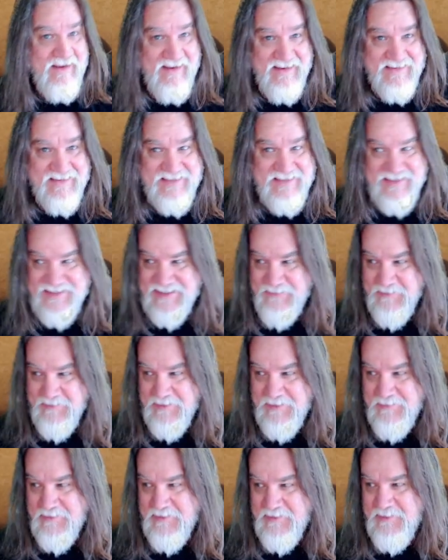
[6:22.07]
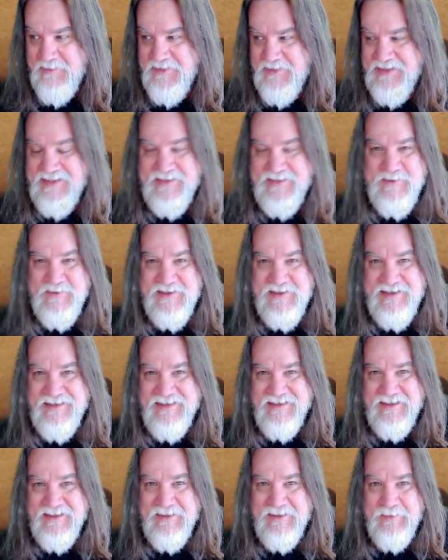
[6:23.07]
Do you see where I'm going with this
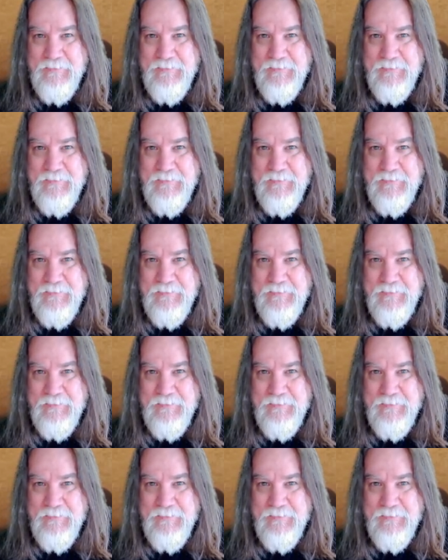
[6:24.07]
one?